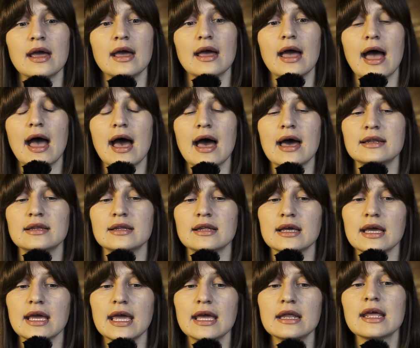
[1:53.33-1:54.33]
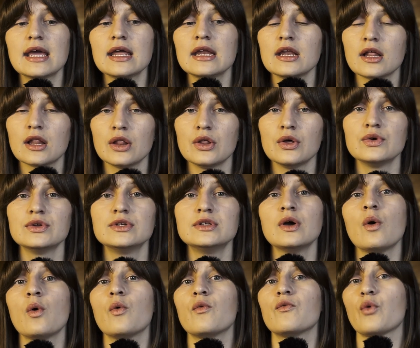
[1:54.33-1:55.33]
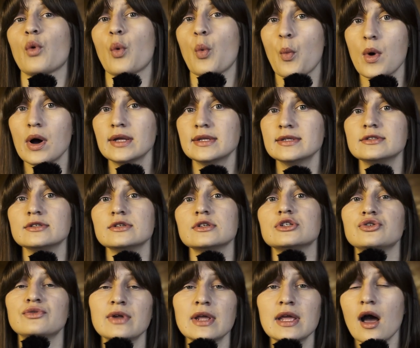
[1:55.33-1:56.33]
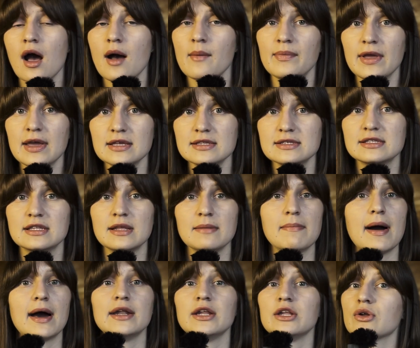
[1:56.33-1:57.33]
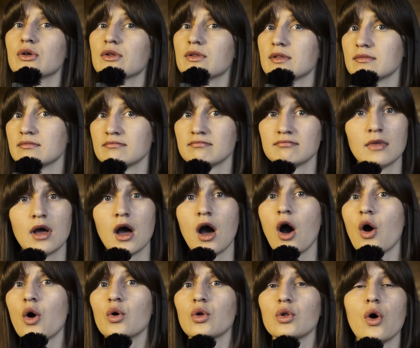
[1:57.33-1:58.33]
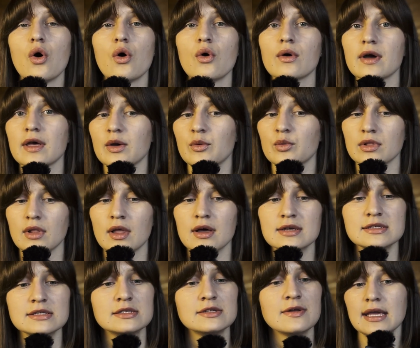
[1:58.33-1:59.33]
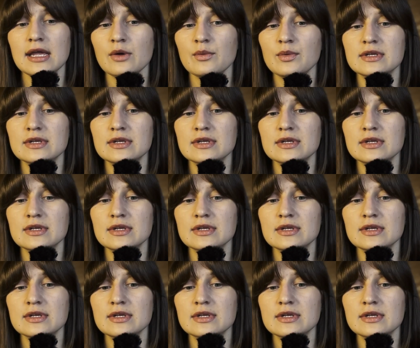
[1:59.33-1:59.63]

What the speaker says: And it can include from 1 to 3 updates, depending on how long it would last. Here we